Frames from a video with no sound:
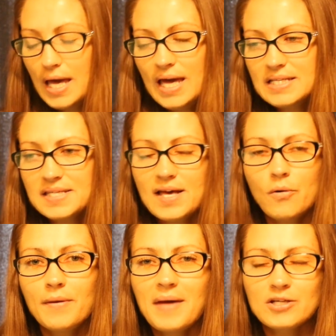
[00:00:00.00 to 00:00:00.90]
It's like
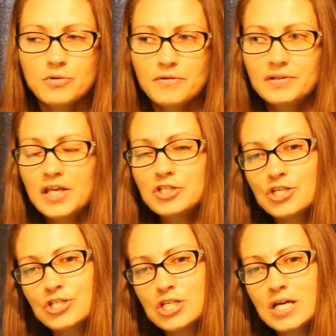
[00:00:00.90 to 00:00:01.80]
going back to a
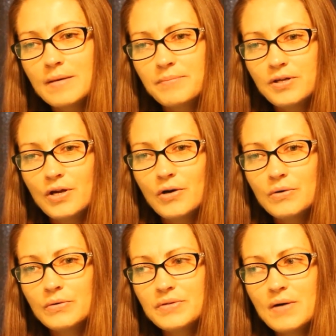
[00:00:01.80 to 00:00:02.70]
relationship, you
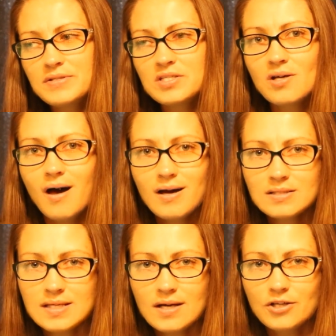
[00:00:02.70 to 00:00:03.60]
know, that was
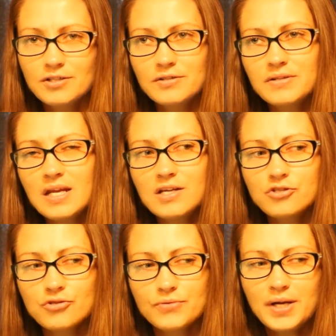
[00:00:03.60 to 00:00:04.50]
toxic or they didn't
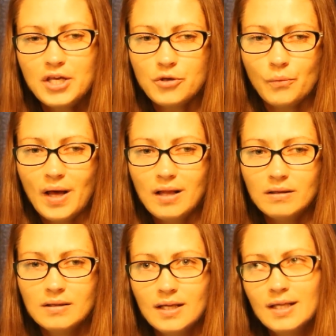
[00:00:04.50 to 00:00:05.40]
treat you
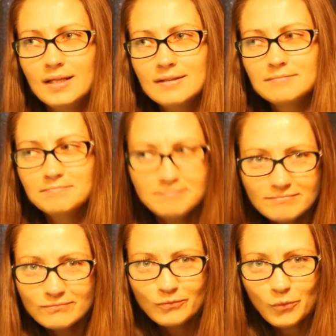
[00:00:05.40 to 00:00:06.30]
well.
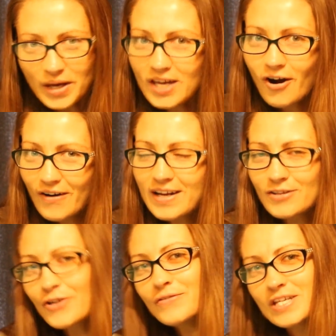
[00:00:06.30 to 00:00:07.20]
We already
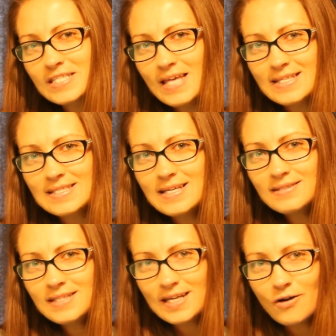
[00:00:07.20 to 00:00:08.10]
learned this
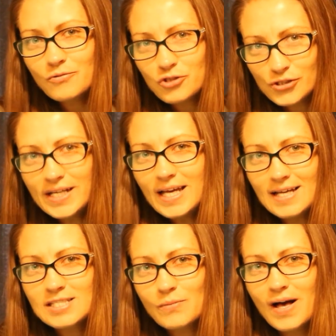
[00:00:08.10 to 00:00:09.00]
lesson. They don't treat
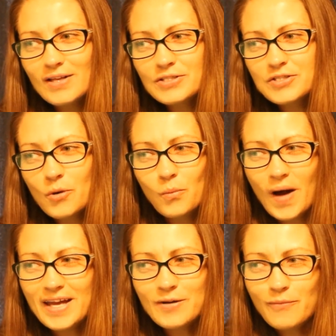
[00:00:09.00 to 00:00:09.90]
us well, so
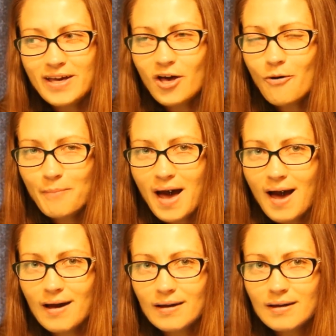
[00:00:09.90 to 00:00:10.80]
why did we go
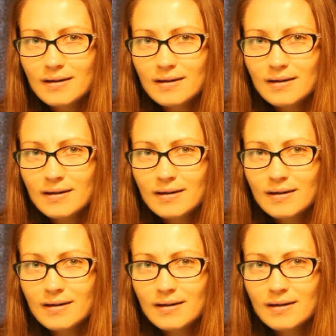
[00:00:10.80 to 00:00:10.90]
back?